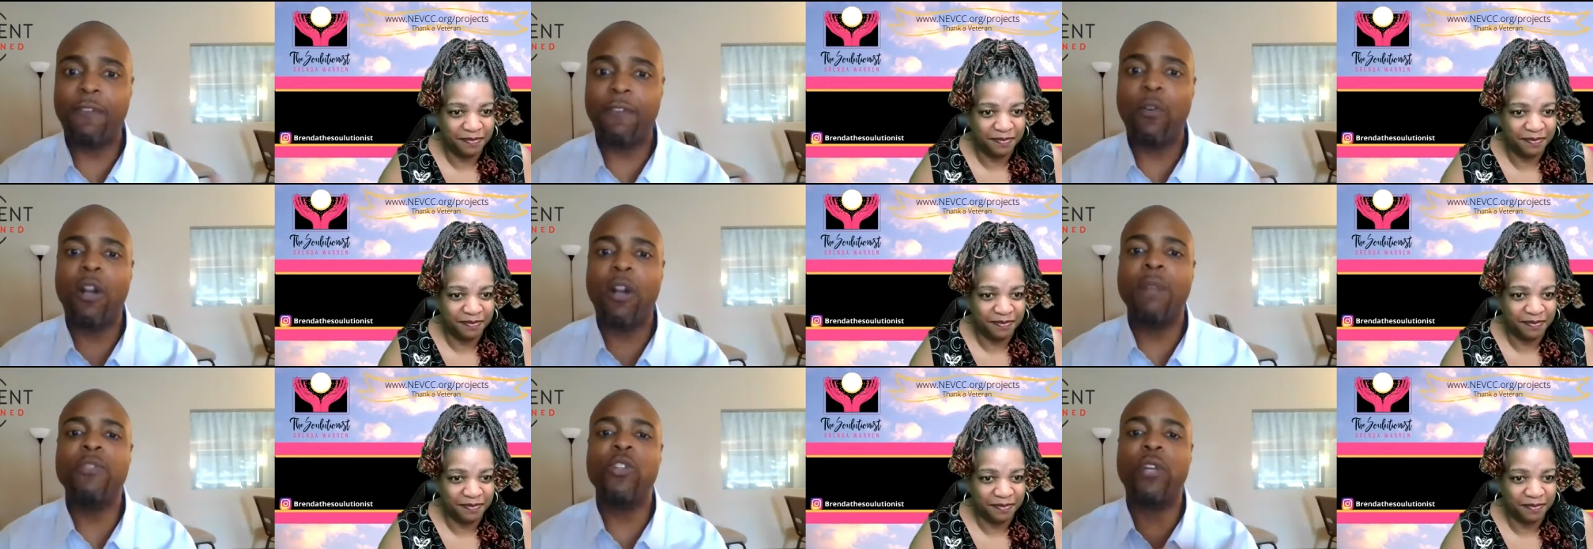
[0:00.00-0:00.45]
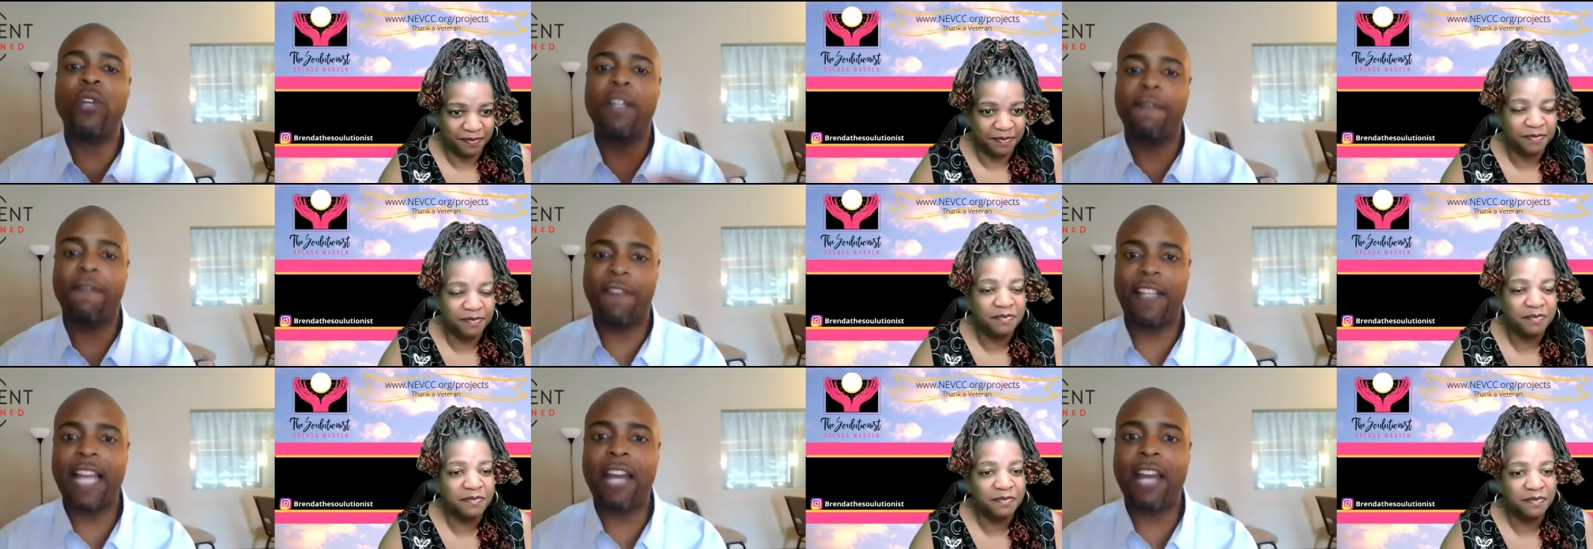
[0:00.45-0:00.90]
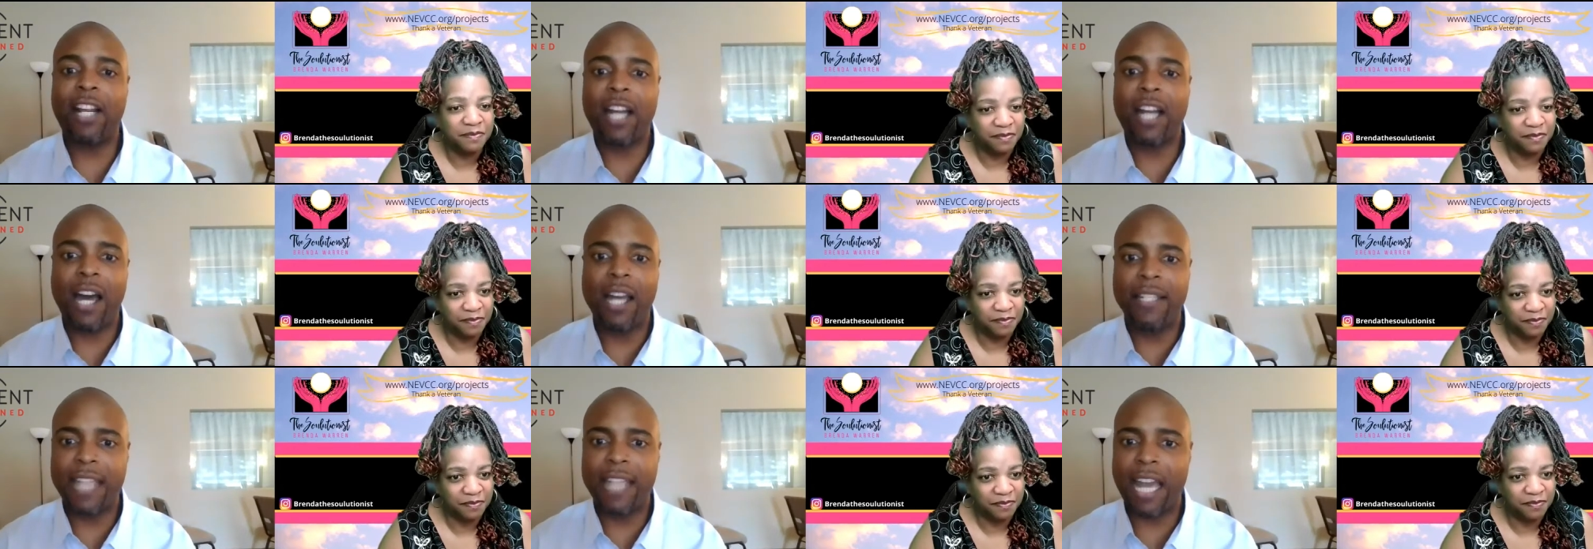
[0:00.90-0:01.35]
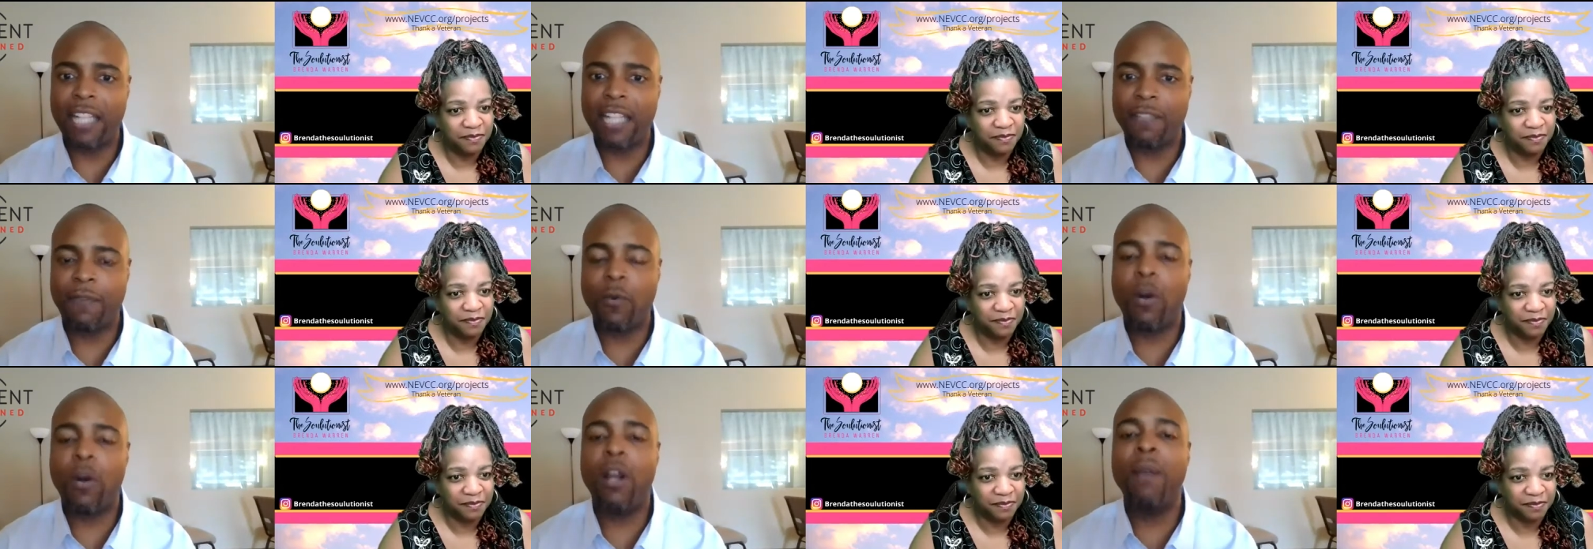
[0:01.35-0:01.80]
Speaker 1: forms. You can fill out a contact
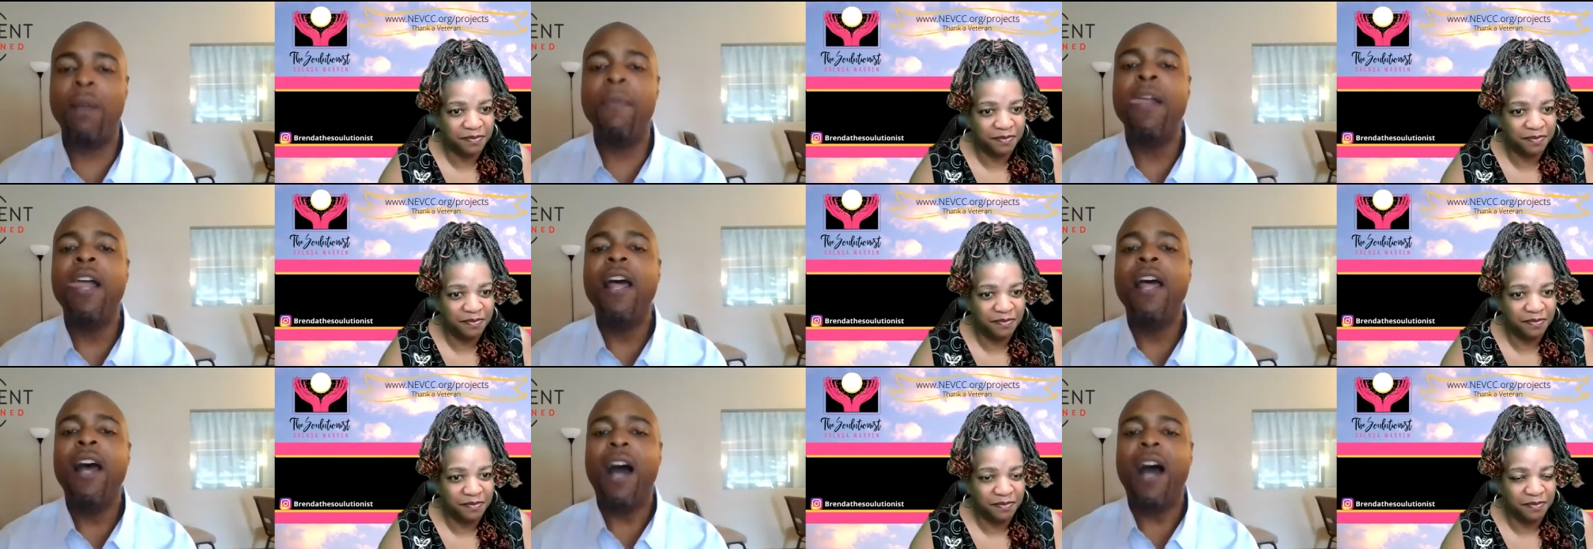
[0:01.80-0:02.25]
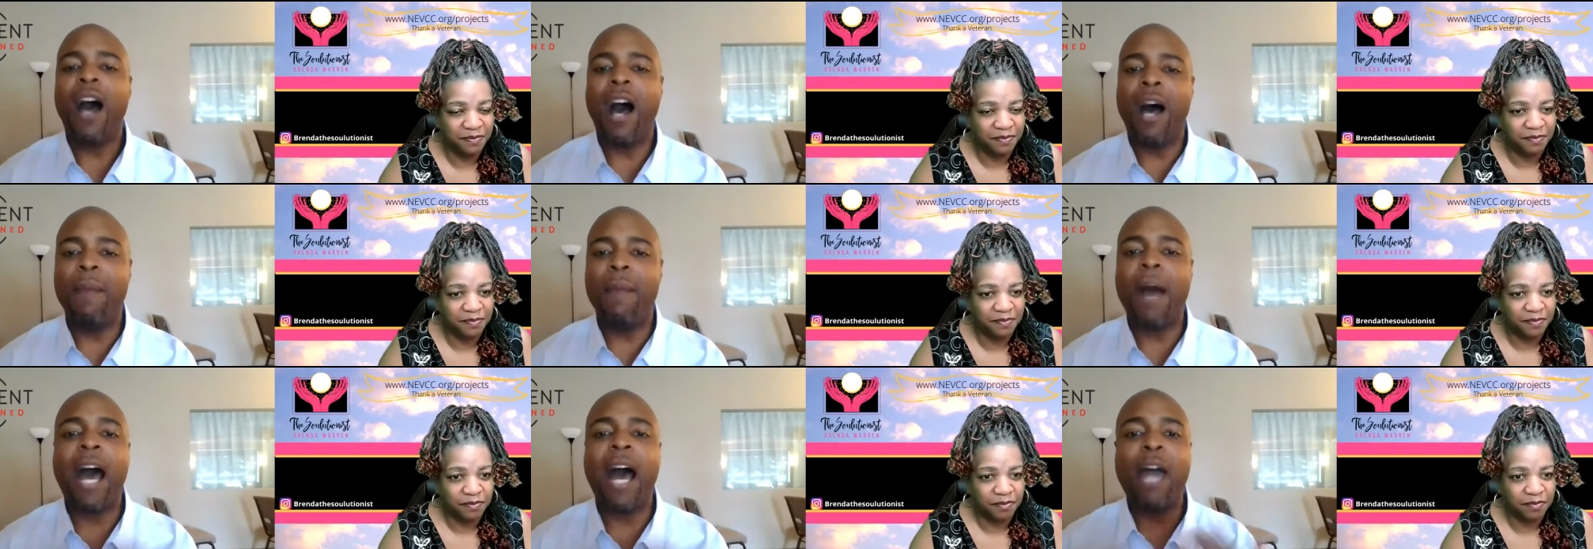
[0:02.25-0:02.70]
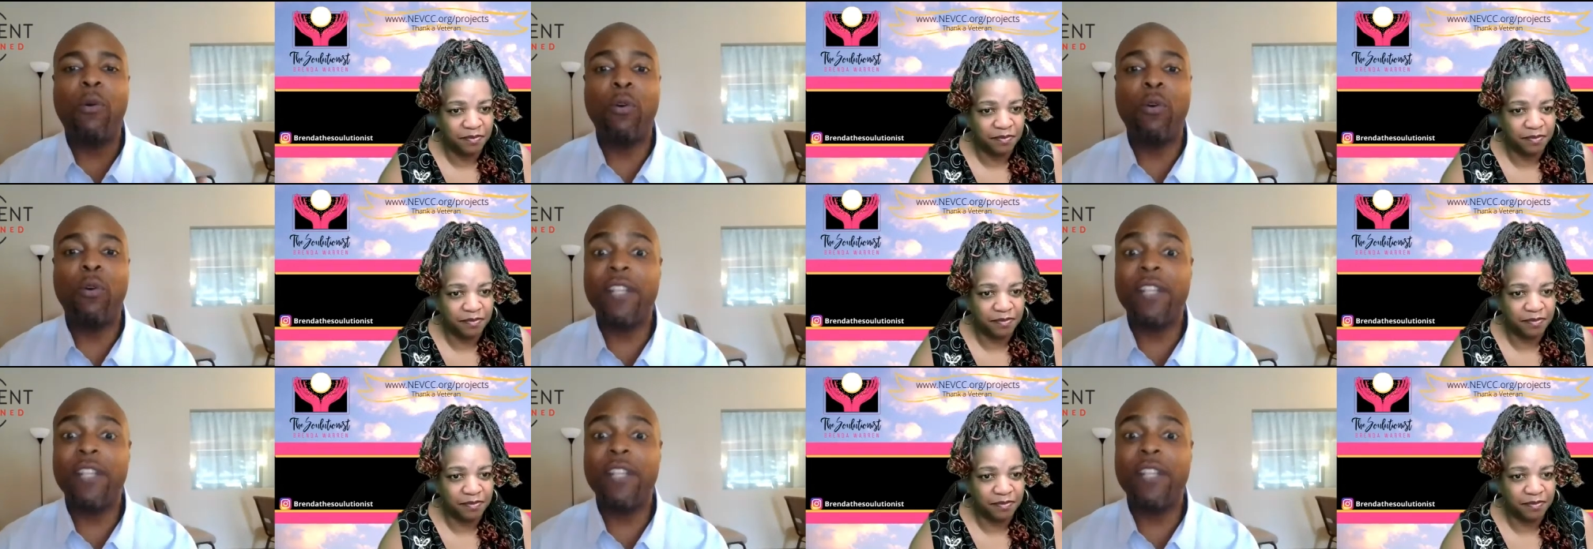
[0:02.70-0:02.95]
form. Um, I will